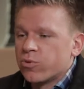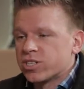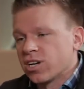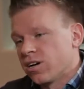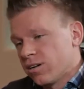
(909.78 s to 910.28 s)

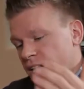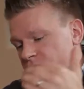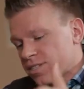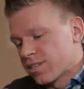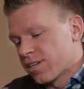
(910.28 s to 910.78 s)
Which
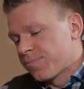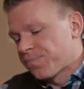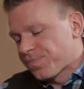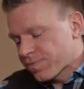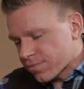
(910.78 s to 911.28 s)
obviously
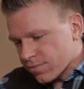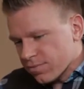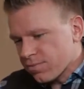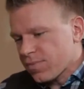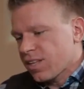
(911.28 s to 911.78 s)

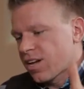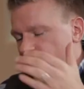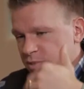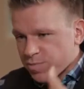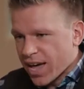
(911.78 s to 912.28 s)

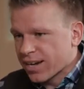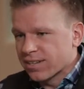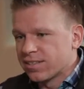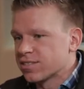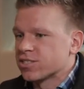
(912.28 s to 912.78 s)
comes back
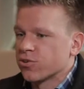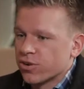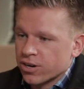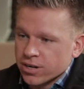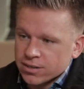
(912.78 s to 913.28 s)
to the
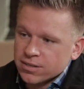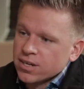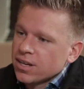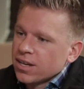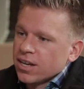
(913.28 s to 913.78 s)
store, and
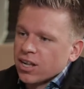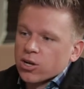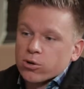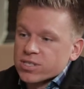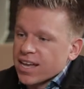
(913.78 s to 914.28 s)
it
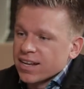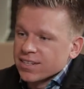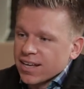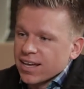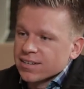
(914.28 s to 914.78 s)
all goes hand
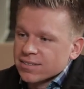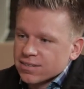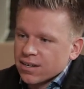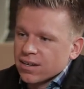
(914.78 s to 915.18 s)
in hand.